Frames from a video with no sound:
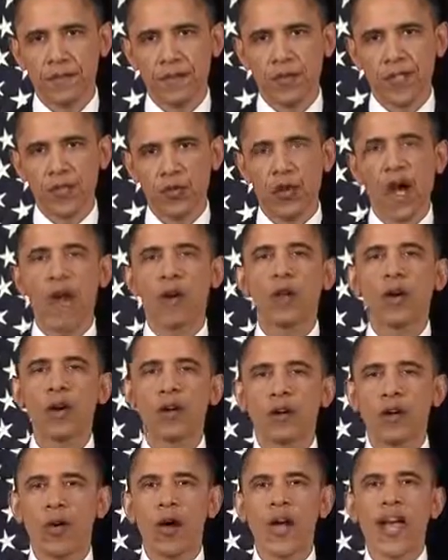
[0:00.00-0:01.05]
That's why we're
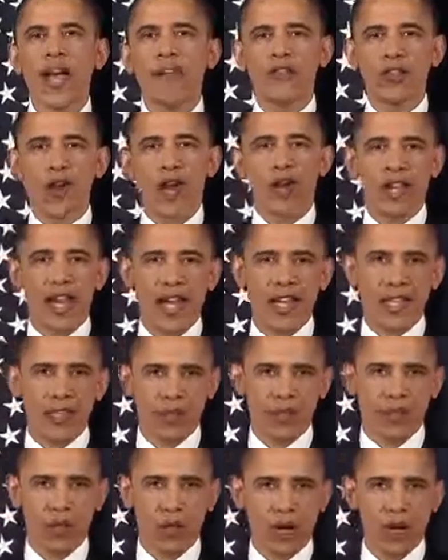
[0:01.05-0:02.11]
going after al-Qaeda
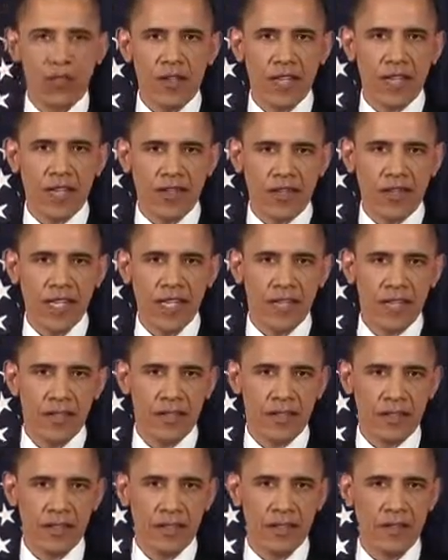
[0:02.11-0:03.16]
wherever they seek
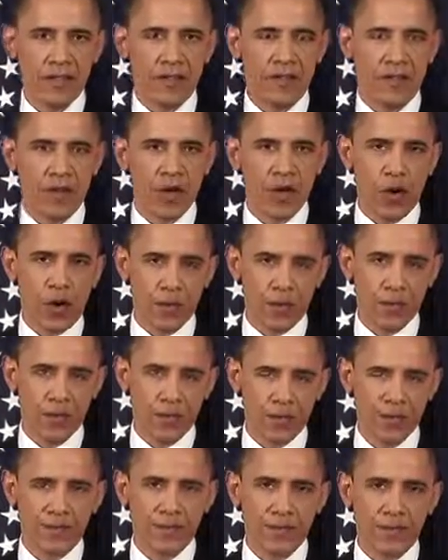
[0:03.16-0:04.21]
a foothold.
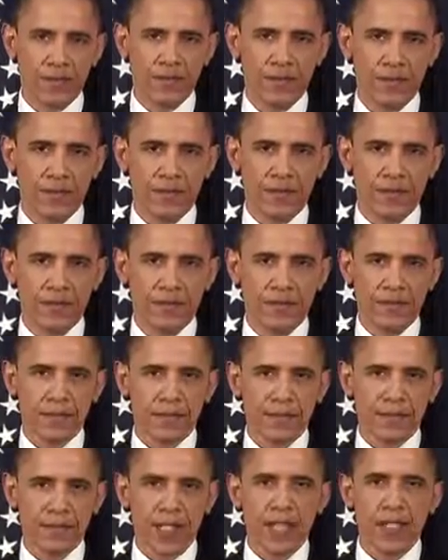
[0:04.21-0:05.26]

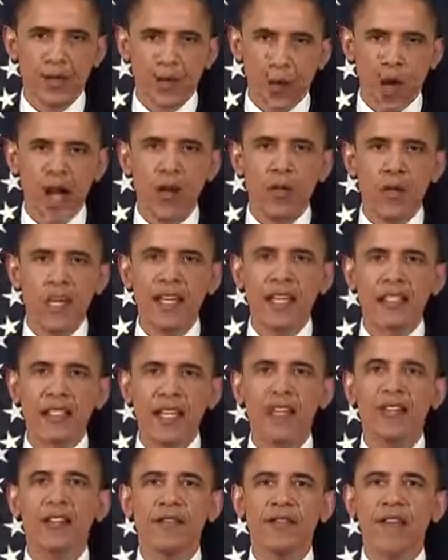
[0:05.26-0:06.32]
That is why we
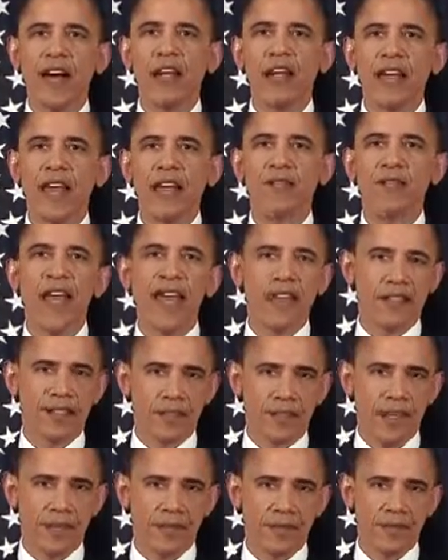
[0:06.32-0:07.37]
continue to fight in
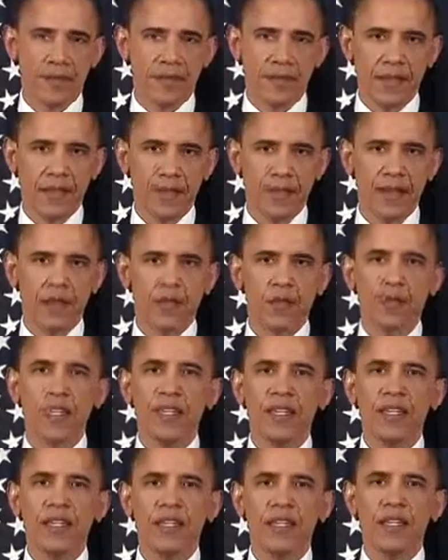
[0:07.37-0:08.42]
Afghanistan, even as
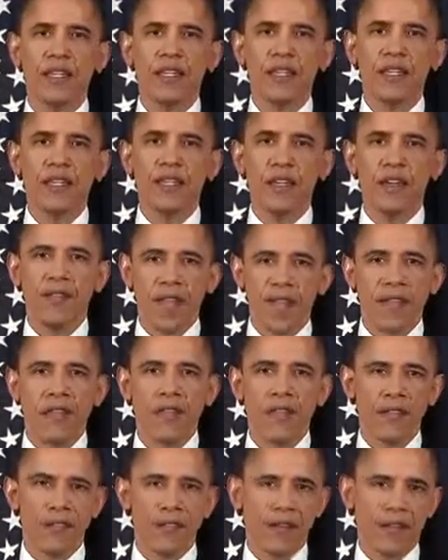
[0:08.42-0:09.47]
we have
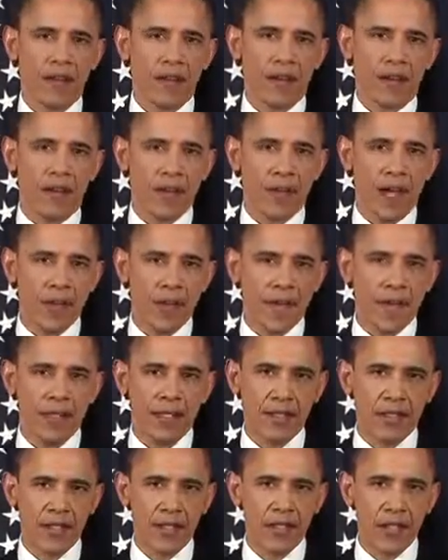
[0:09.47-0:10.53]
ended our
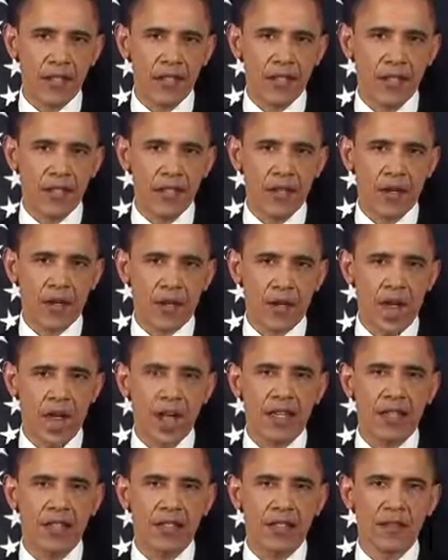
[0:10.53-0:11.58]
combat mission in
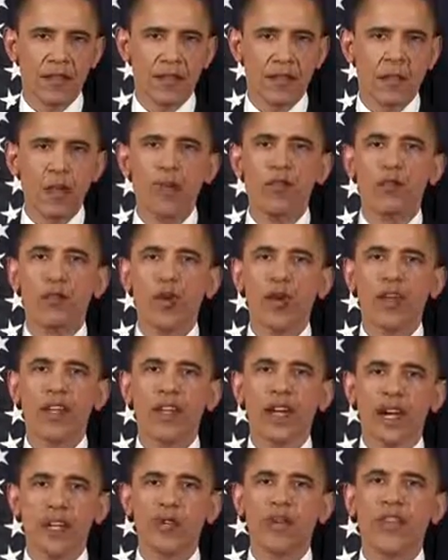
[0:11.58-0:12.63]
Iraq and removed more than
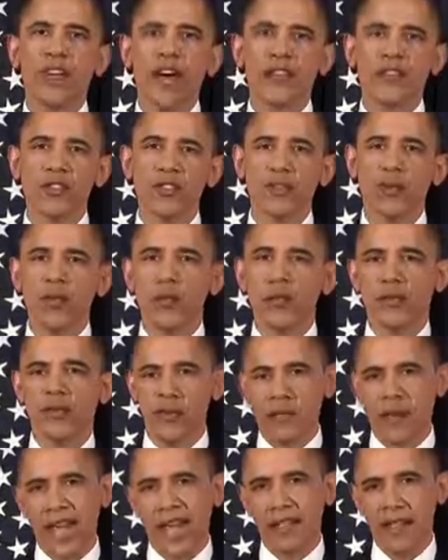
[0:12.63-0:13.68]
100,000 troops
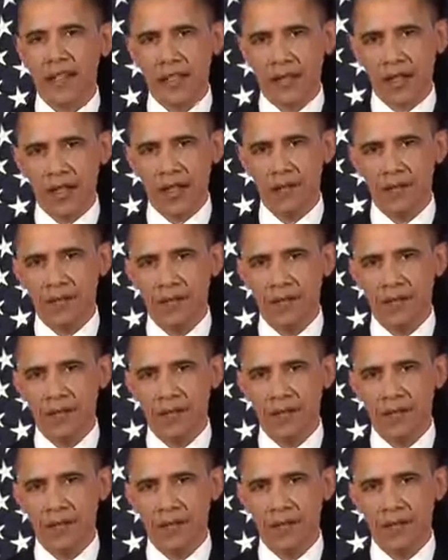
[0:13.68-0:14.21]
from that country.